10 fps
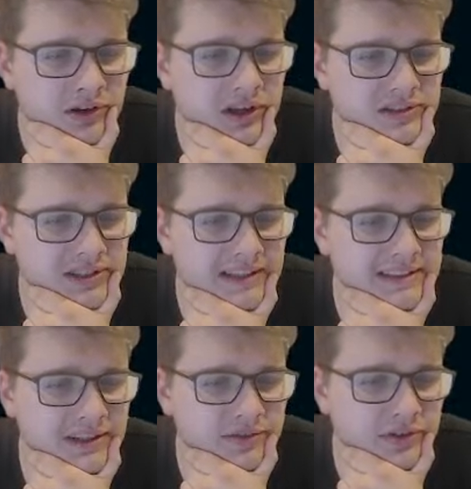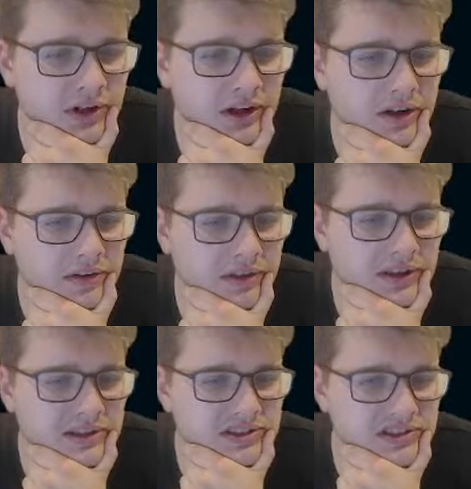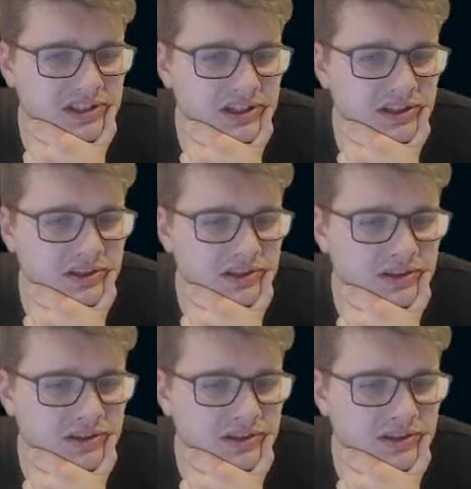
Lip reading: Okay, so that's a different off. Interesting.